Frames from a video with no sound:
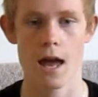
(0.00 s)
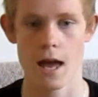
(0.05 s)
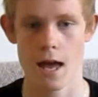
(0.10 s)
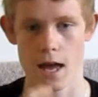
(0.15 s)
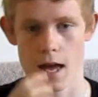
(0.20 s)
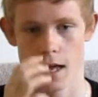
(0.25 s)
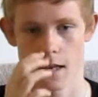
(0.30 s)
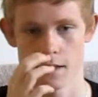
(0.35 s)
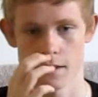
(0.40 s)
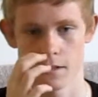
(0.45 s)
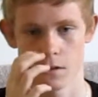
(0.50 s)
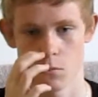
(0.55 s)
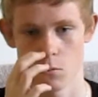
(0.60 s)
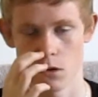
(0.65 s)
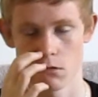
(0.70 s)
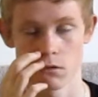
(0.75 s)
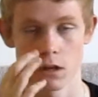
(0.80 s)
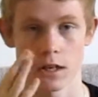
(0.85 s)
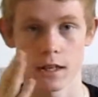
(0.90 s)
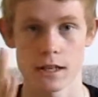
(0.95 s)
and
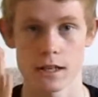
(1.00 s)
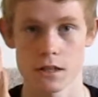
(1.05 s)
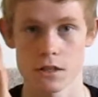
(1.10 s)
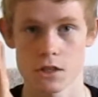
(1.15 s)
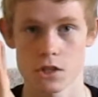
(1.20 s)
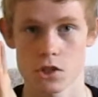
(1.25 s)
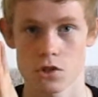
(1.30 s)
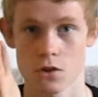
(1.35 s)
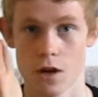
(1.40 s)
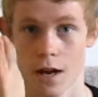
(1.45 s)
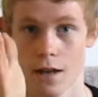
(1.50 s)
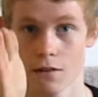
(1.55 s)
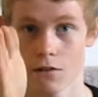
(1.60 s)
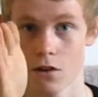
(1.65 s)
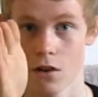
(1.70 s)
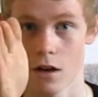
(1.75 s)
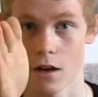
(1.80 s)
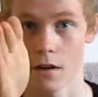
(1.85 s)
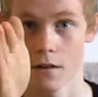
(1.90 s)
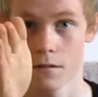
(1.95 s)
we're running in a straight
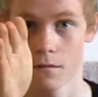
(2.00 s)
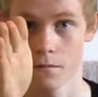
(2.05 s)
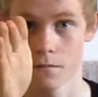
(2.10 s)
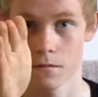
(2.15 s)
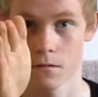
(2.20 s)
line.